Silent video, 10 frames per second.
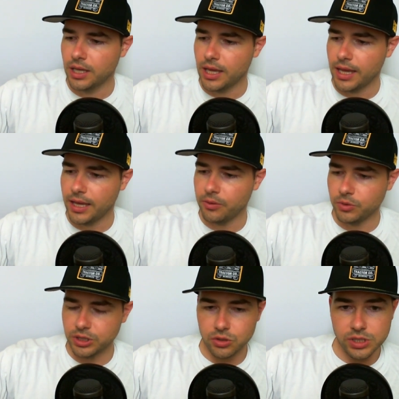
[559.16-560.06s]
And
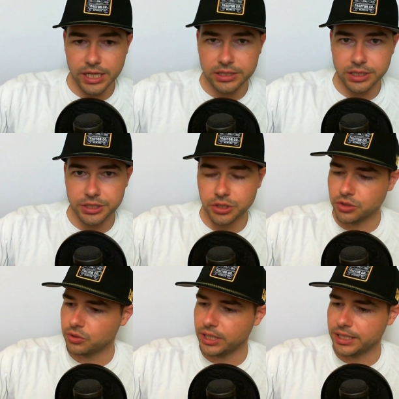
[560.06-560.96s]
what those actually
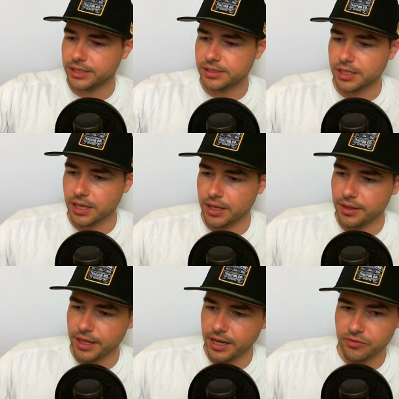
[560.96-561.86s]
do is
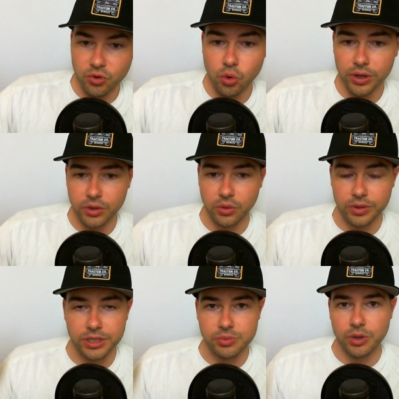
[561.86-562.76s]
they have oil
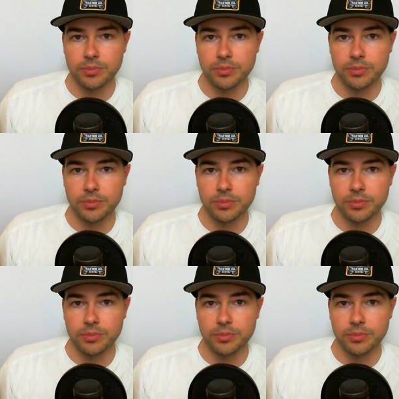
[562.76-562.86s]
that's pumped